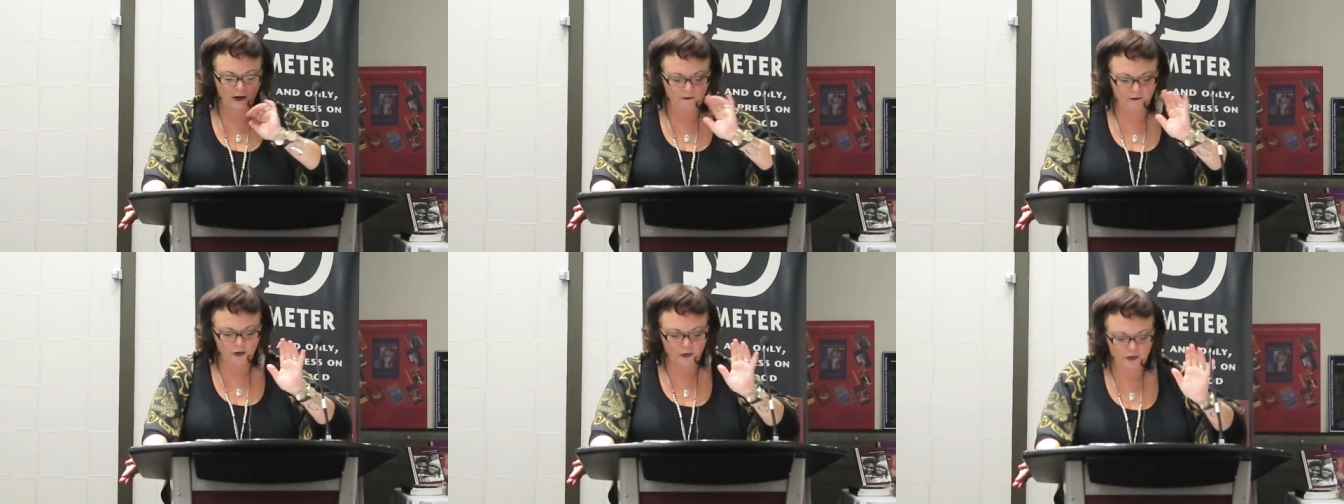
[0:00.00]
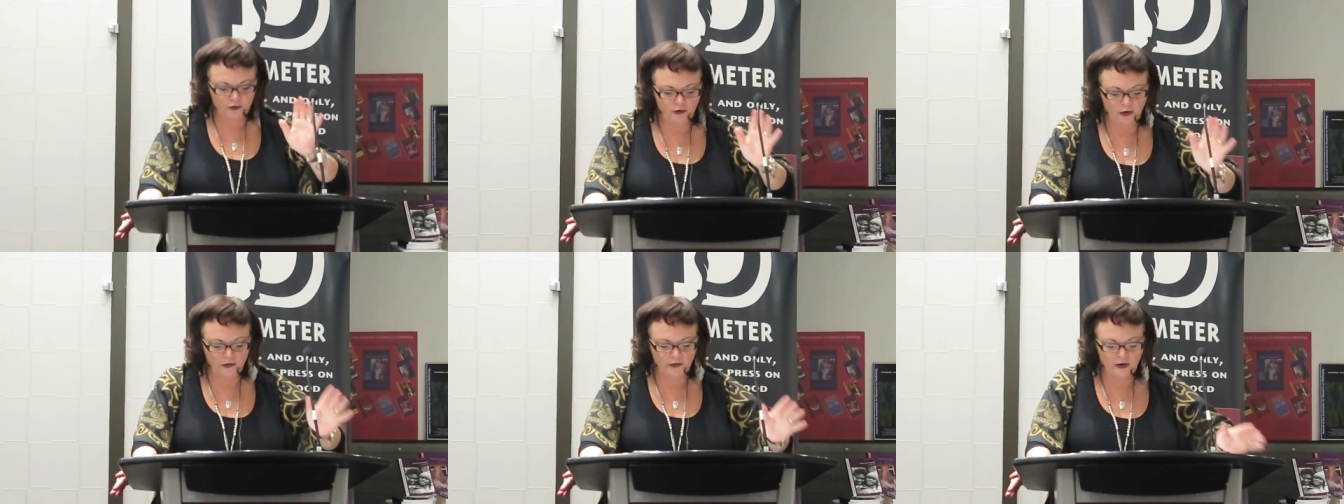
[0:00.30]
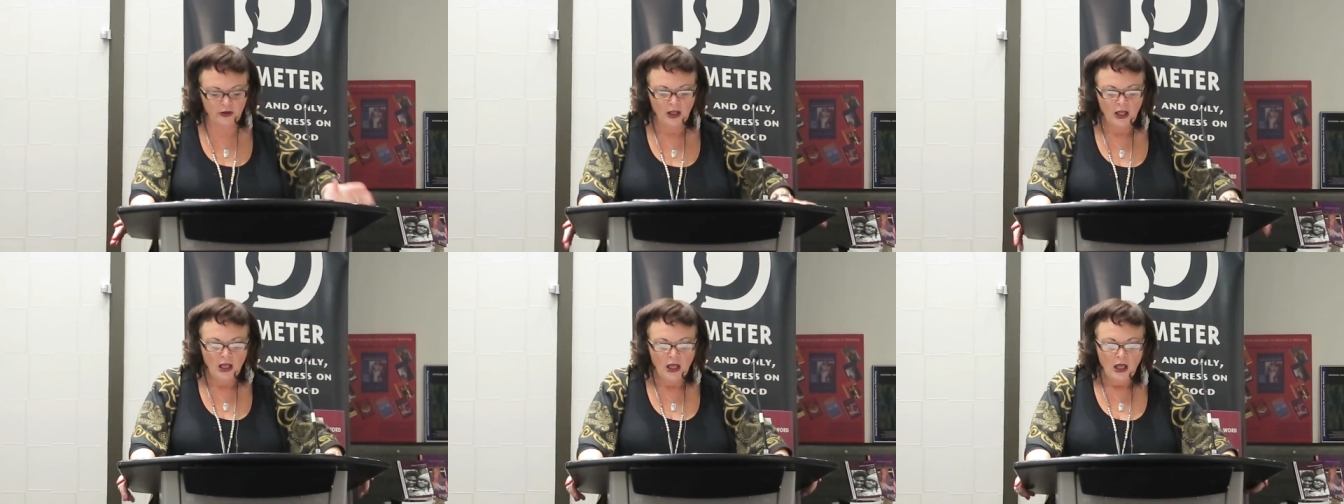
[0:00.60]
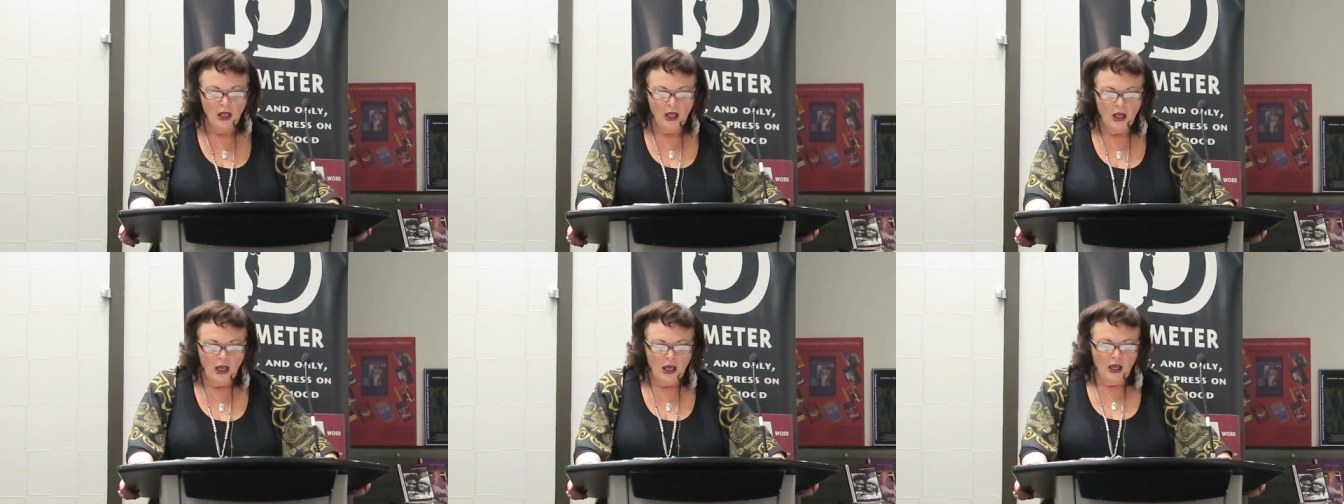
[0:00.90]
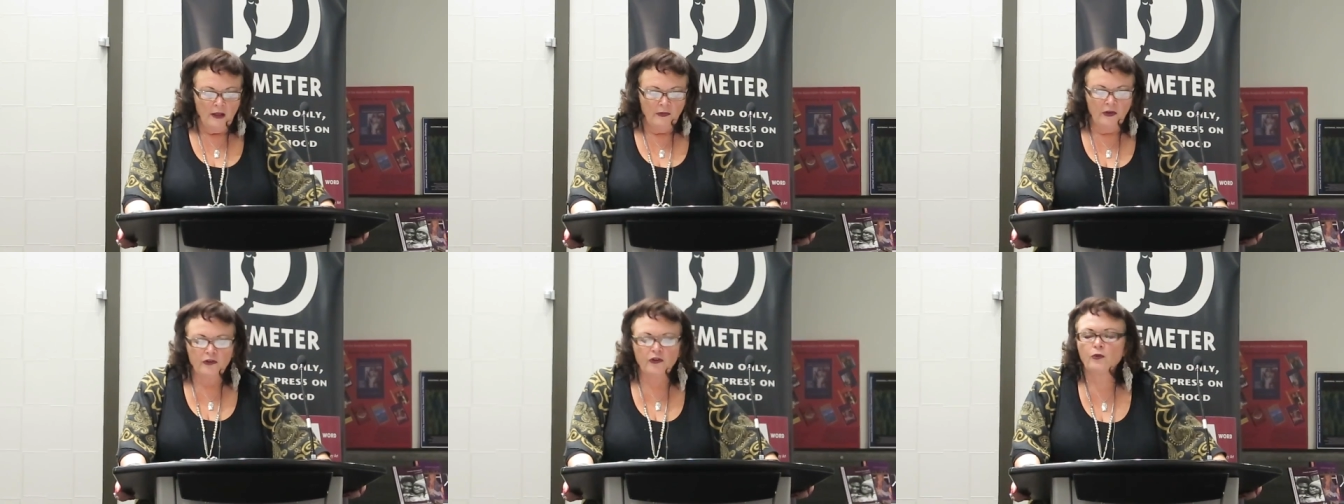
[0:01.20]
if you're interested.
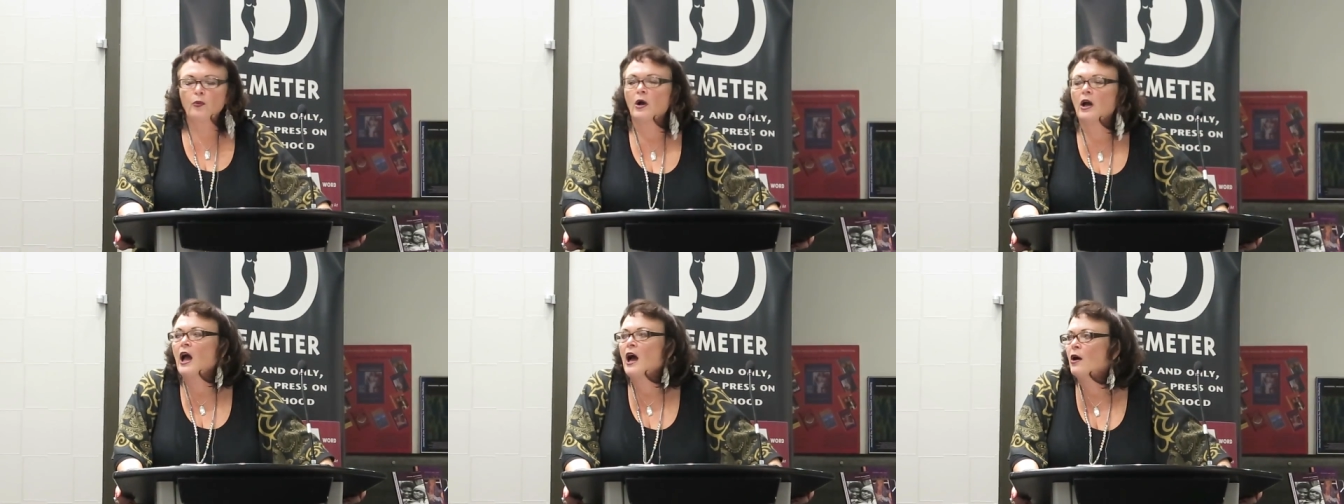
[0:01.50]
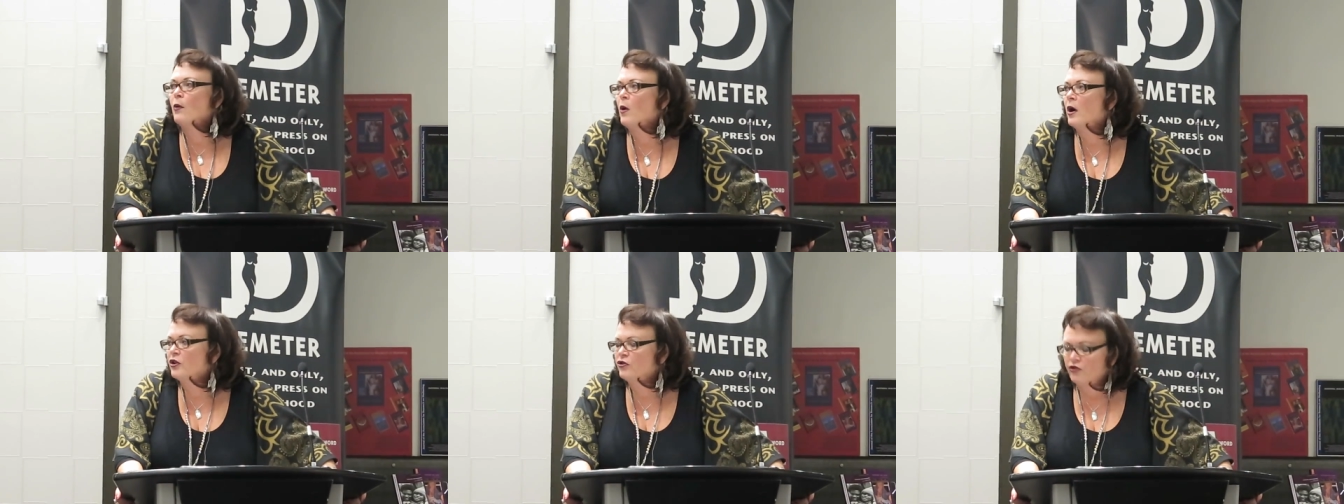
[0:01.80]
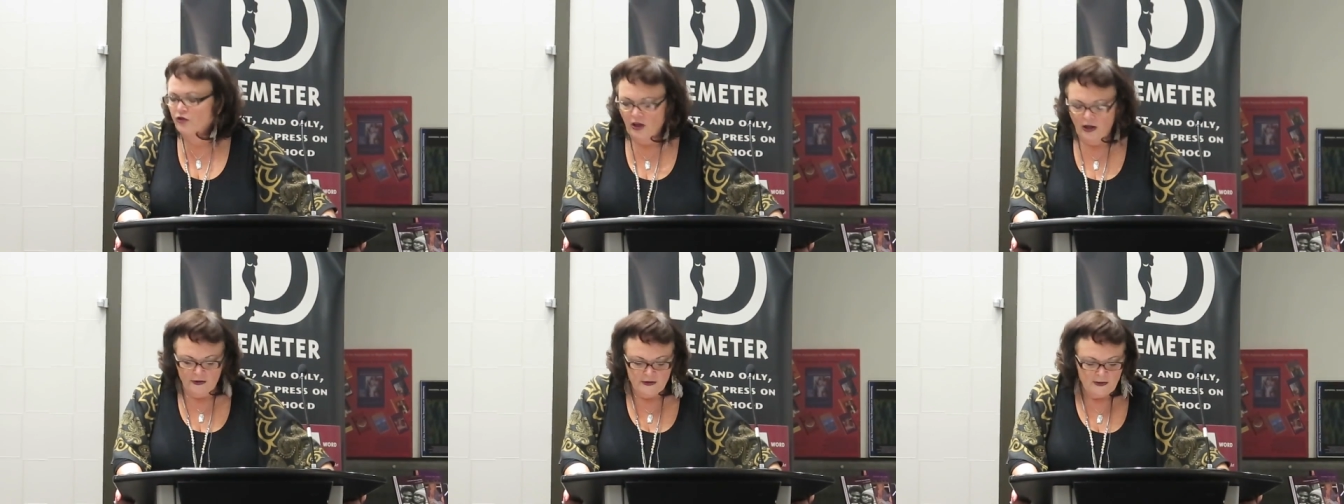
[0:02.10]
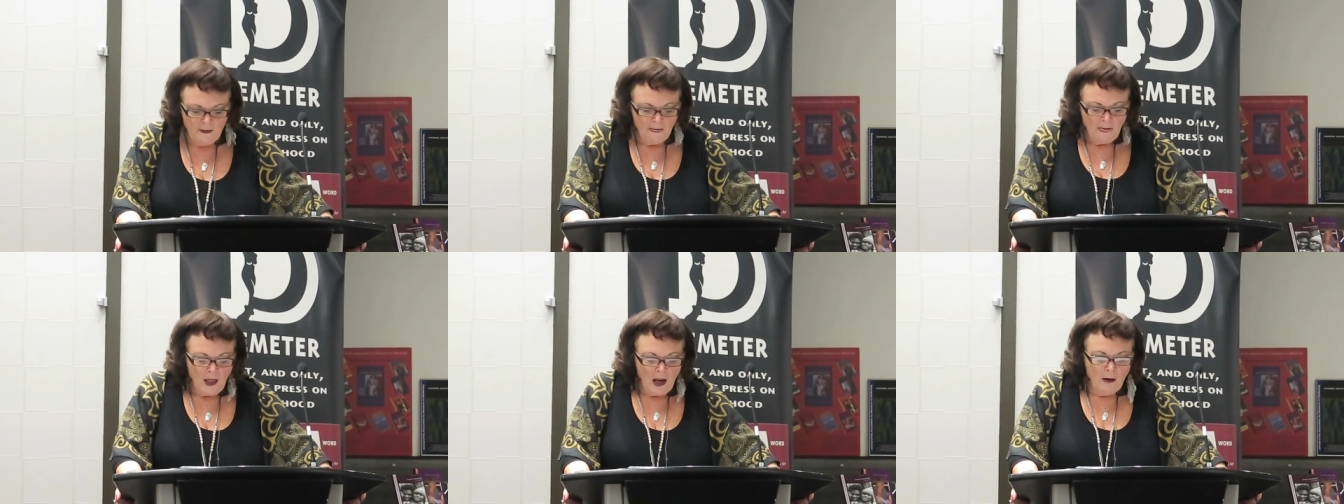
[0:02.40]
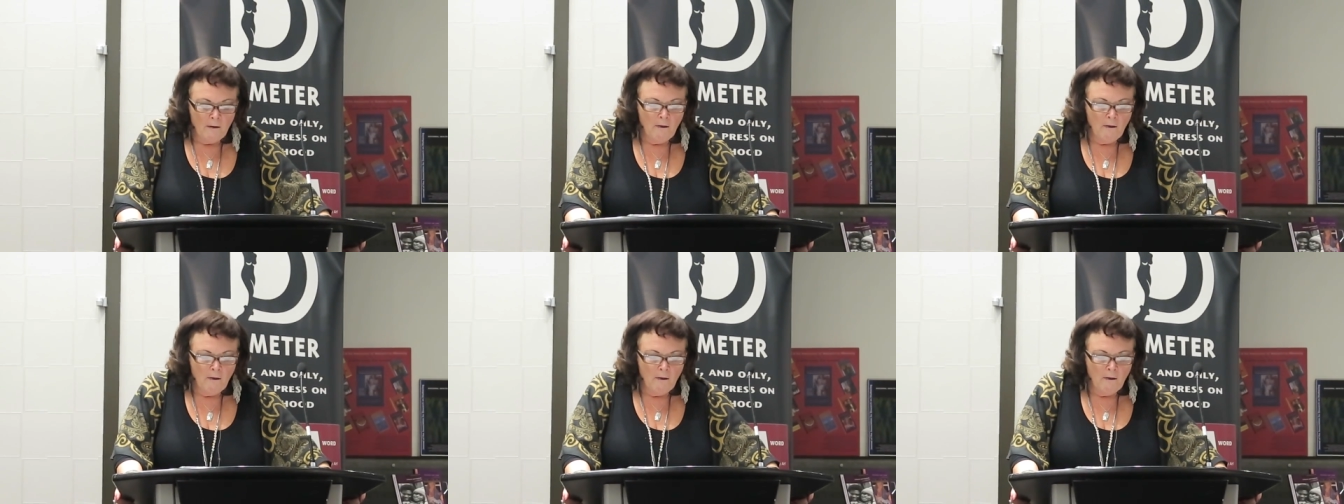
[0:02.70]
This is what Kawash says.